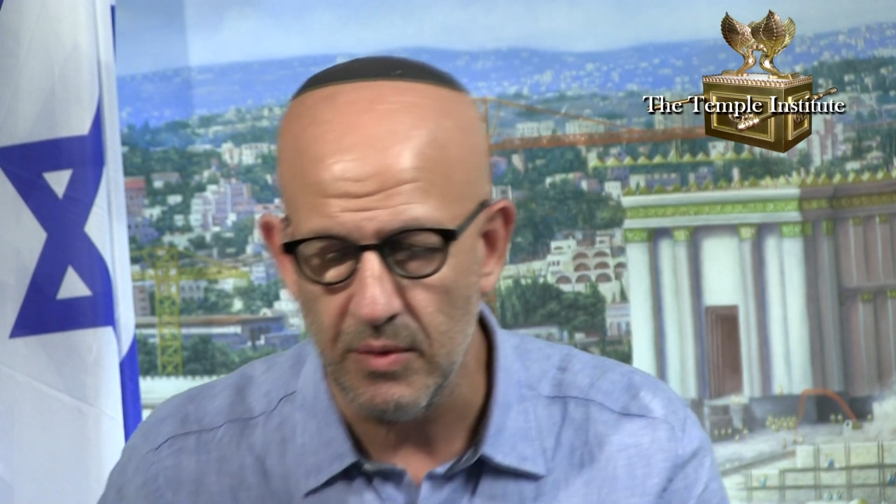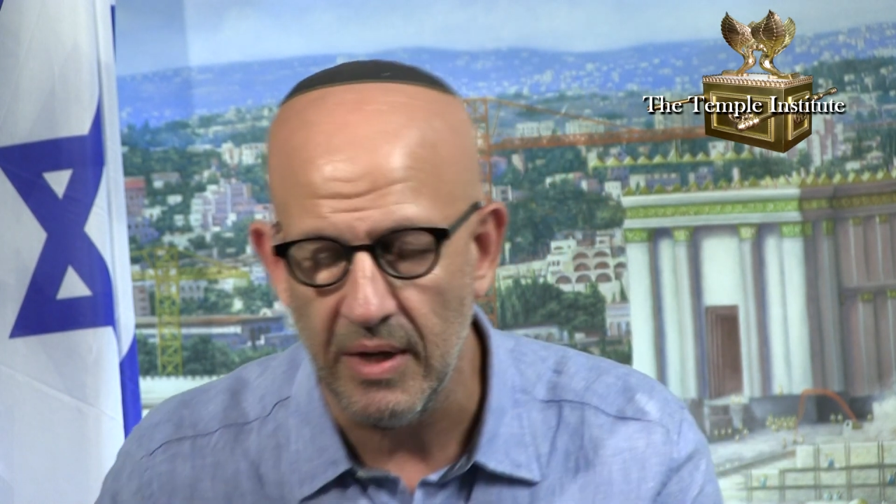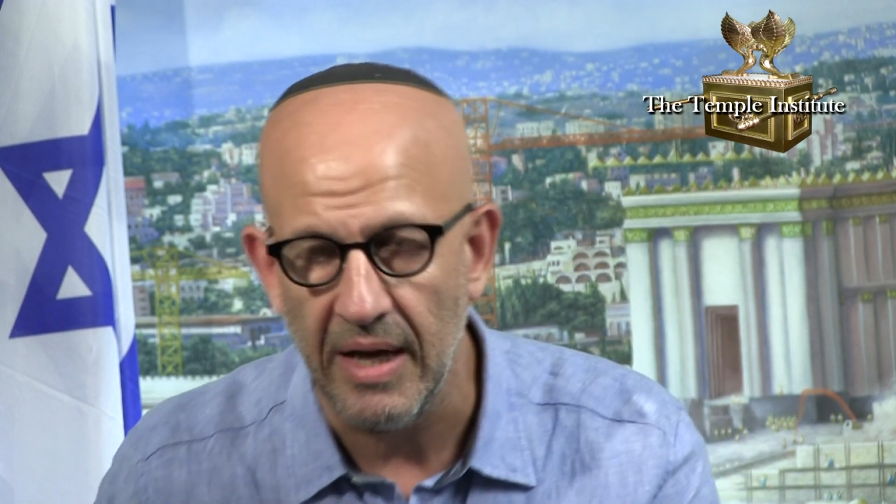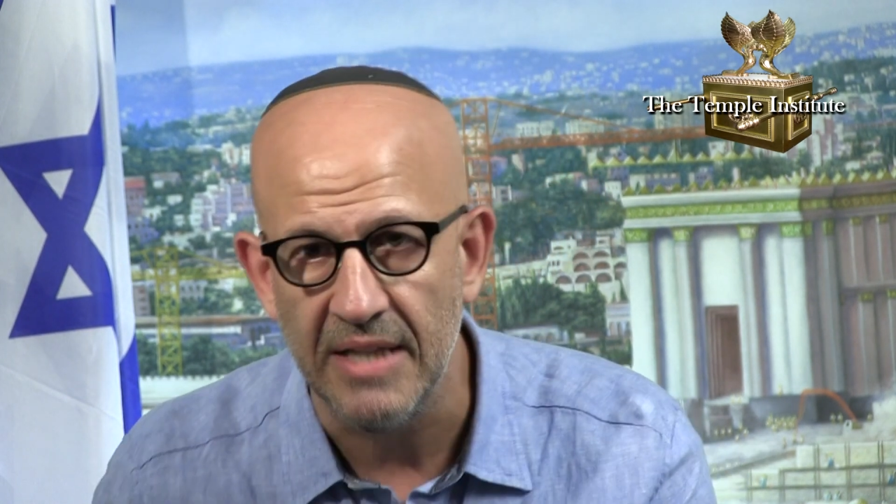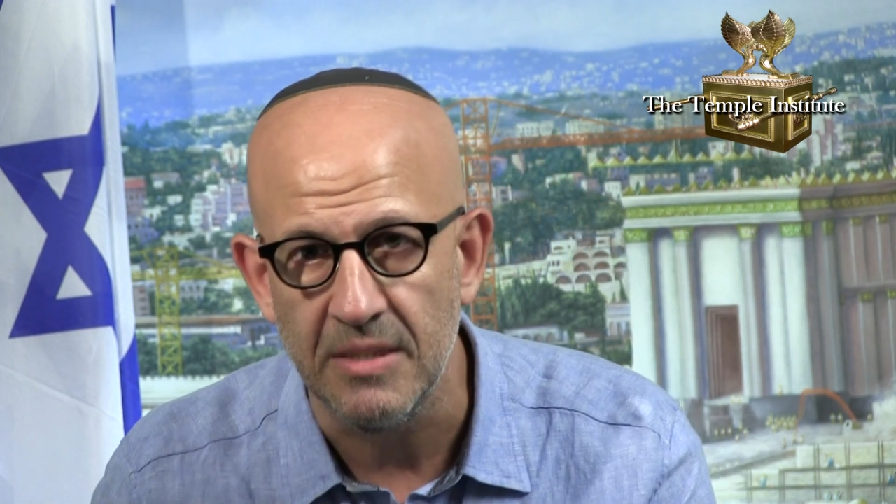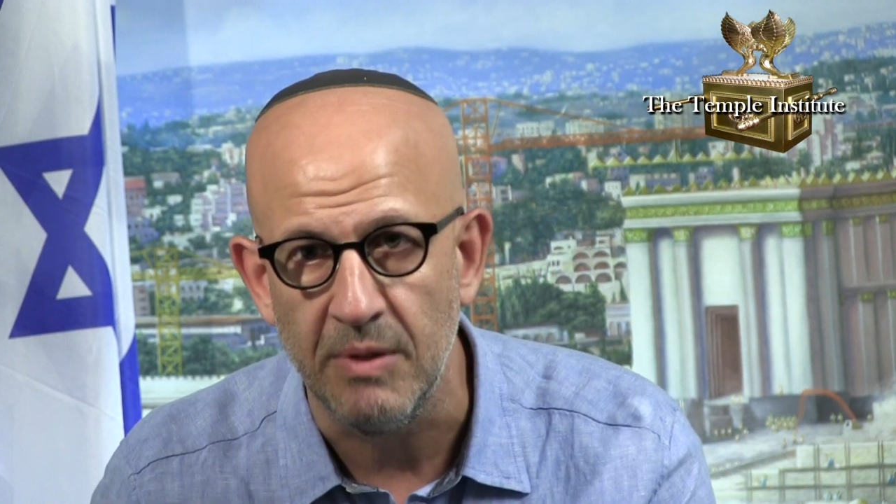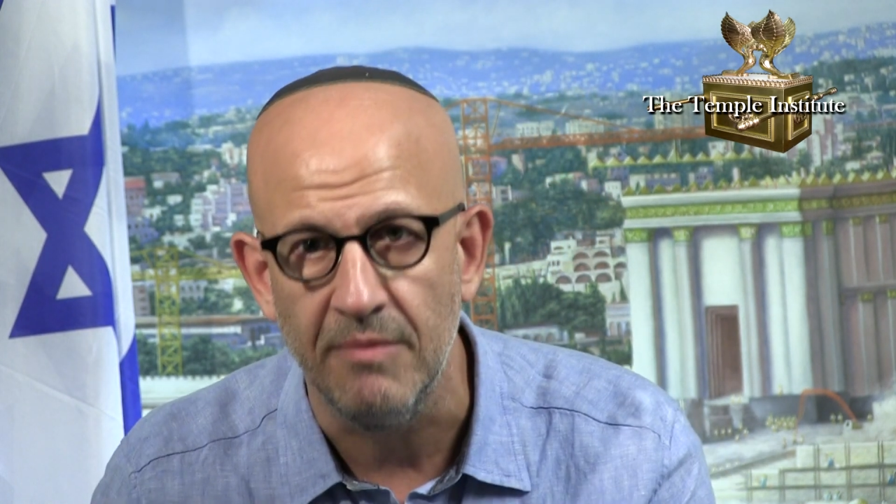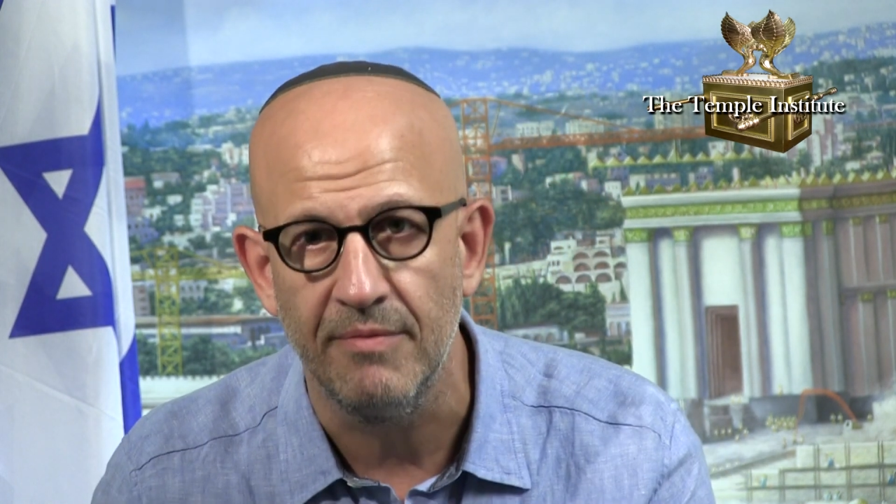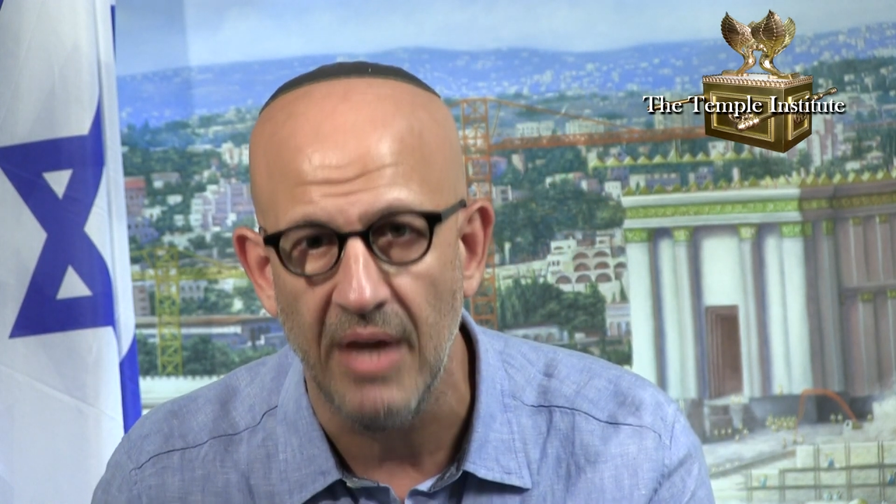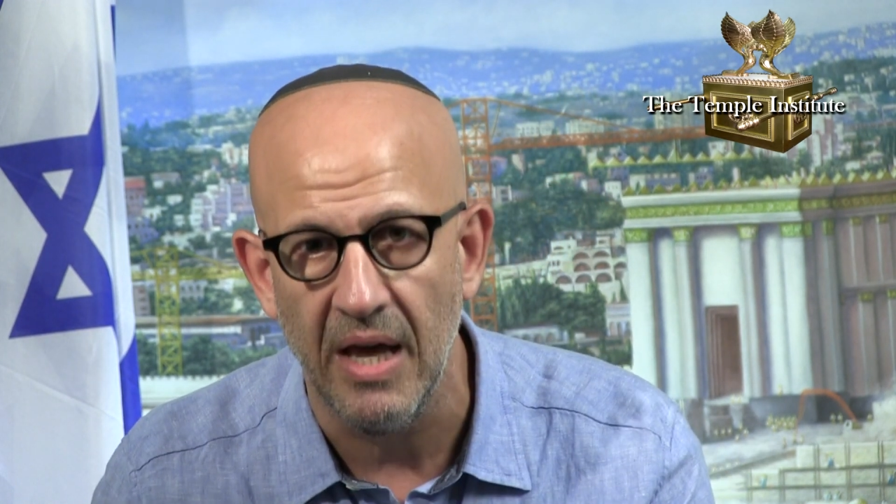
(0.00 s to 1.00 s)
that it has to be
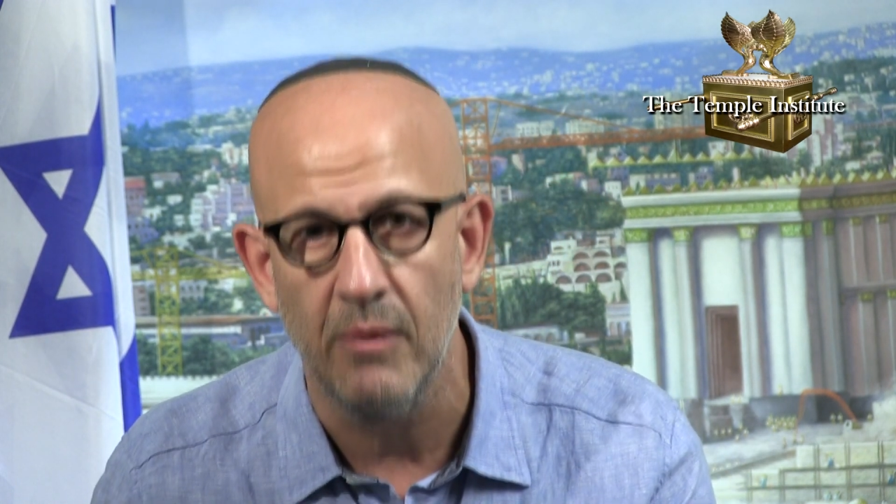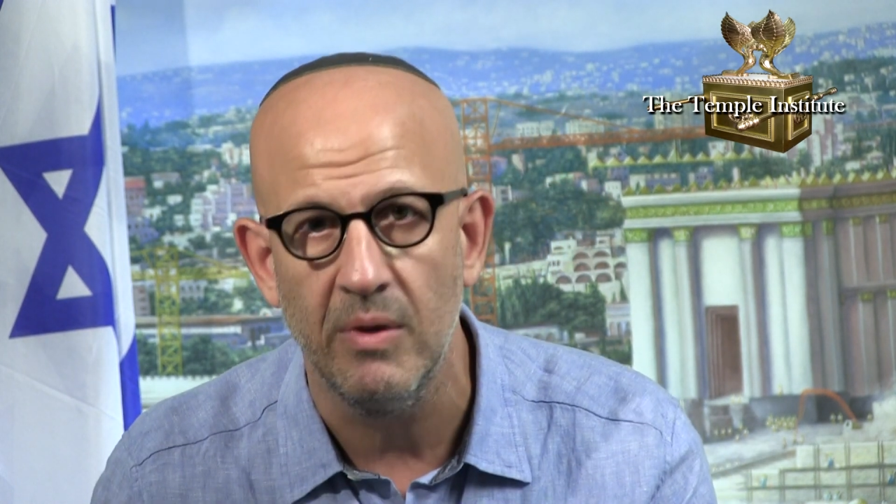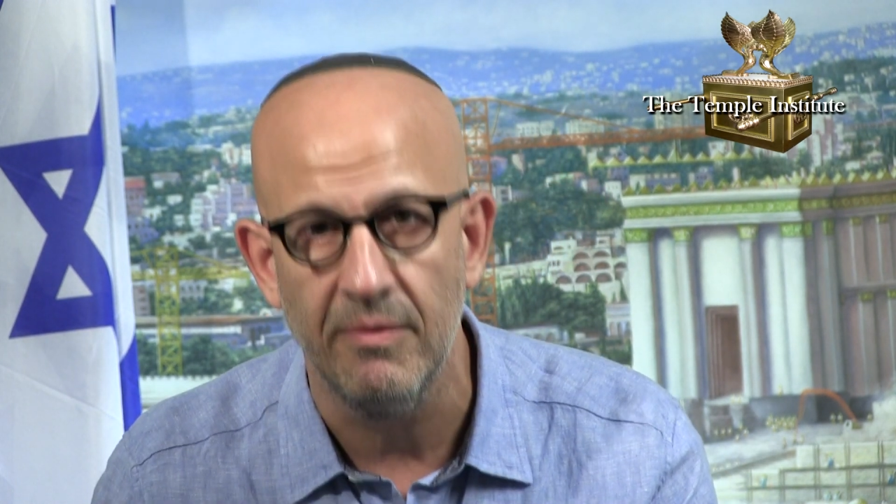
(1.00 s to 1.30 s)
very,